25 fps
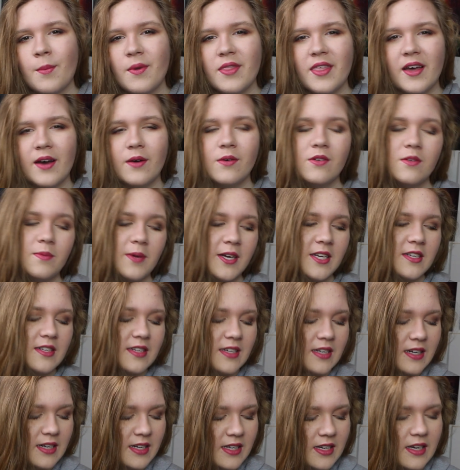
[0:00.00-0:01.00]
But that was
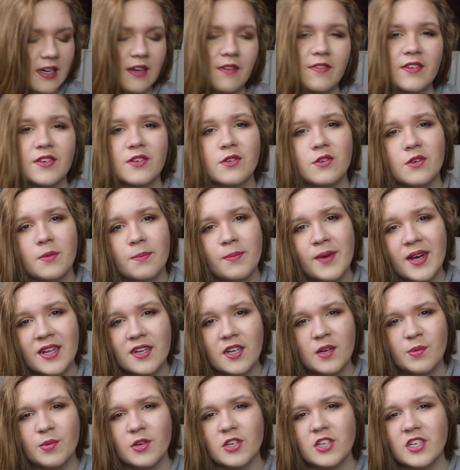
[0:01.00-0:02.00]
basically a thing called a
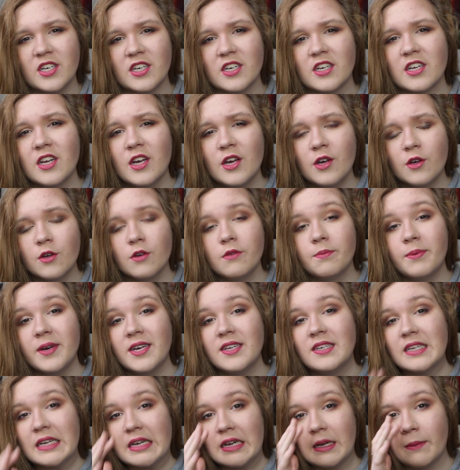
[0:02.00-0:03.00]
maths project. It
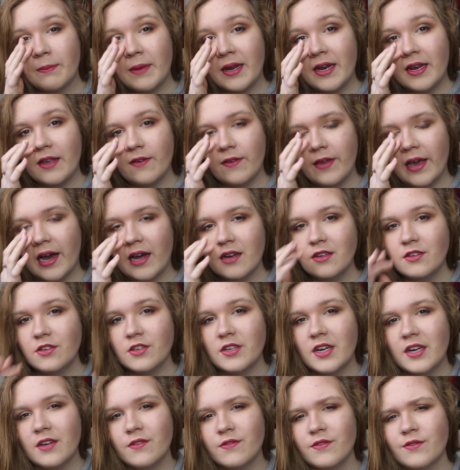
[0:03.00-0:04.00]
basically meant if you hadn't
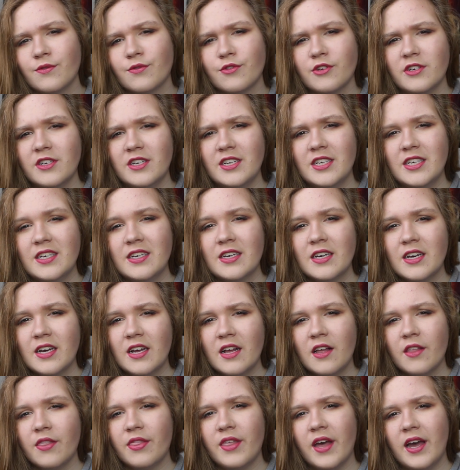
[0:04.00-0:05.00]
done anything
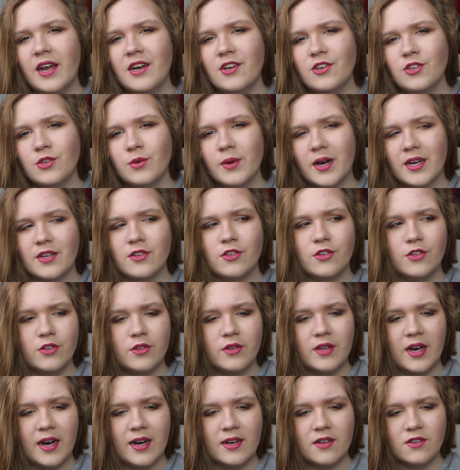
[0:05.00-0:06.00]
3D, then you had to do
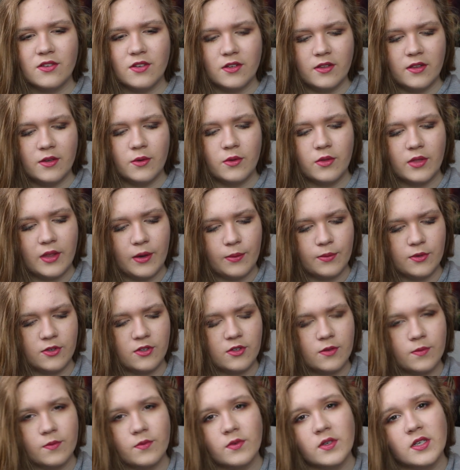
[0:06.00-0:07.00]
that, so that there was
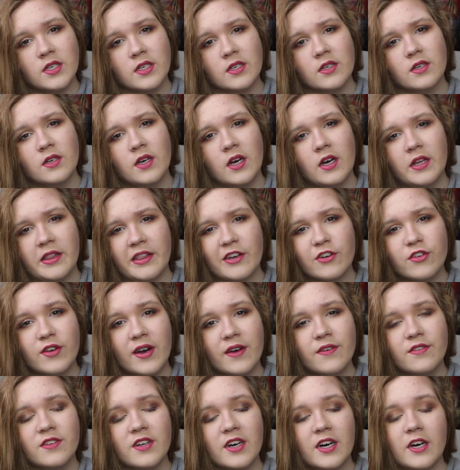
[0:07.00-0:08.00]
something in the
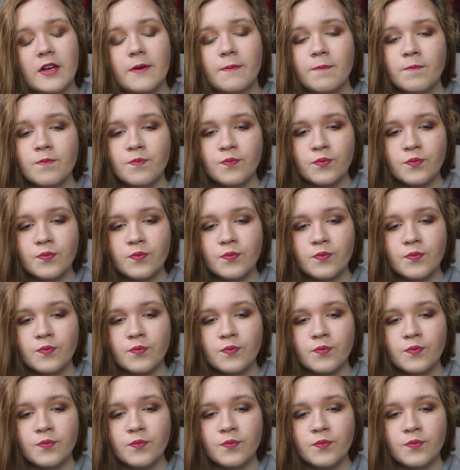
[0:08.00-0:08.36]
craft side.